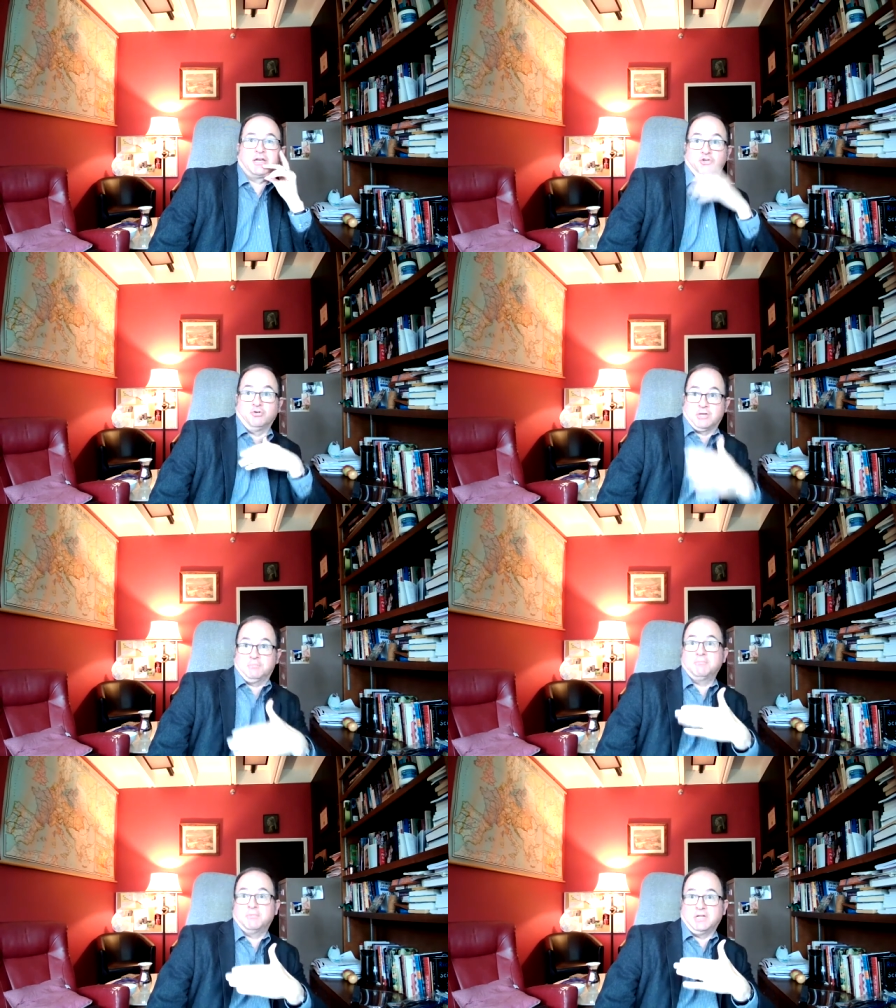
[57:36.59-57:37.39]
you're
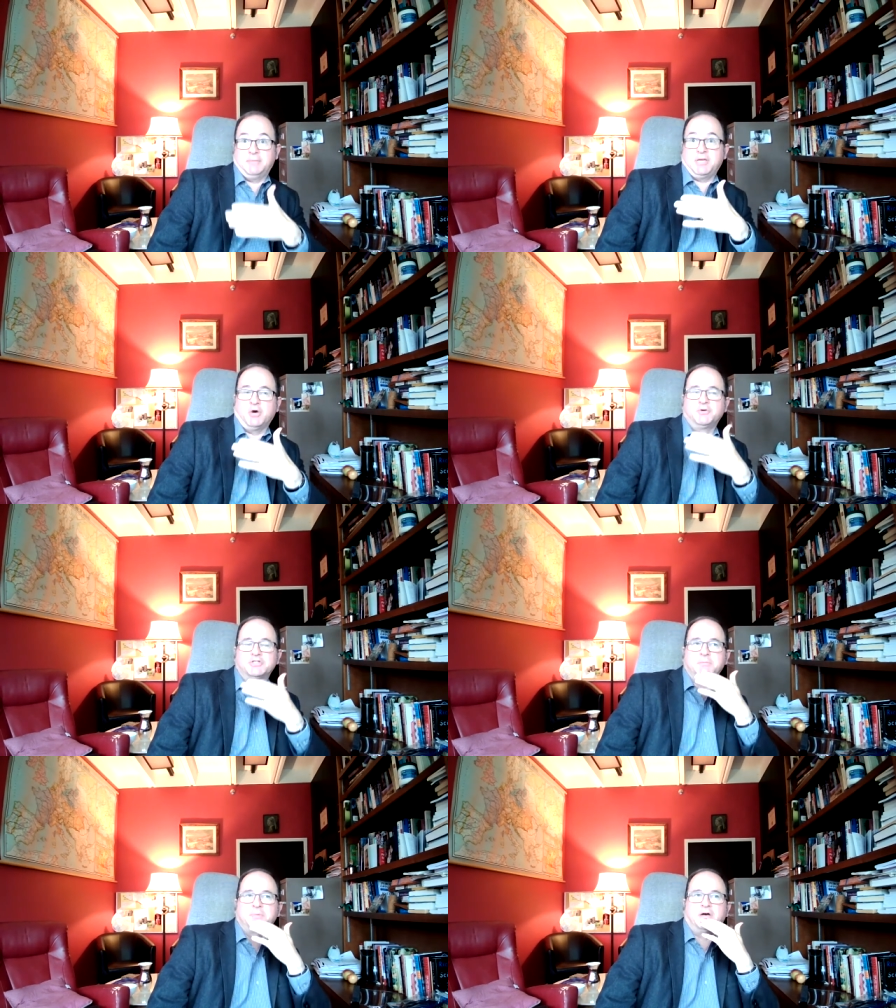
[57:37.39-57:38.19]
claiming
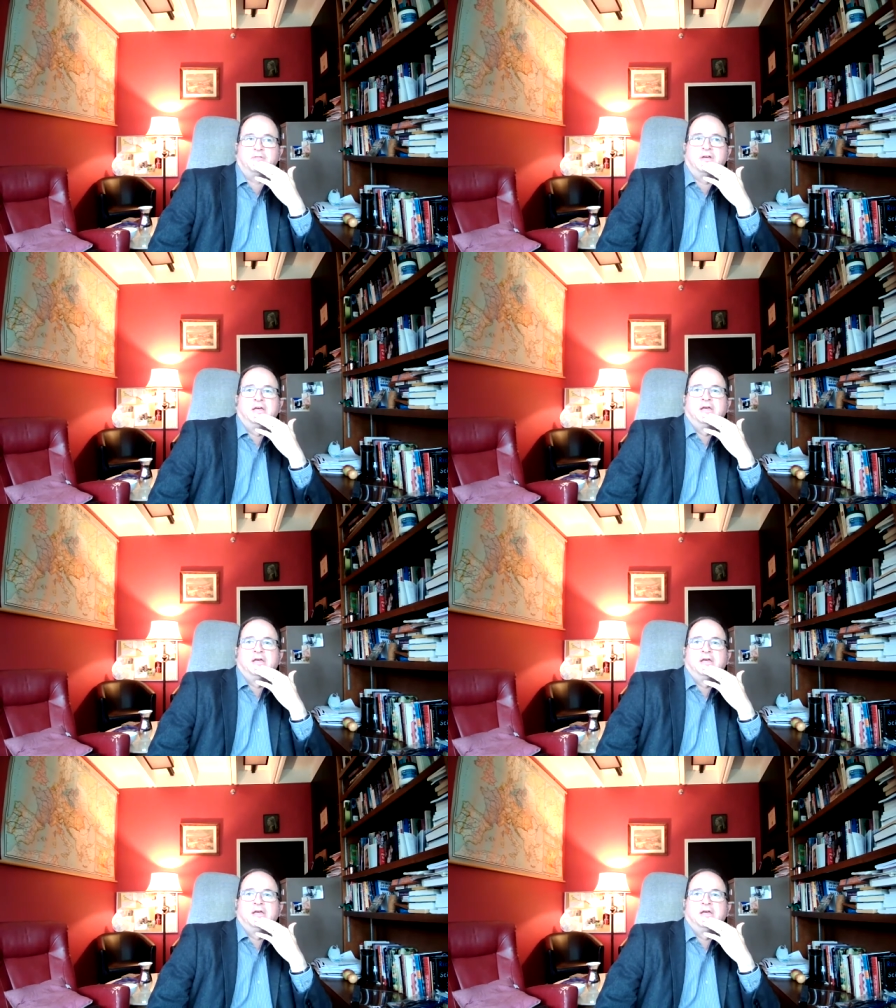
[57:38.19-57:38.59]
ownership of,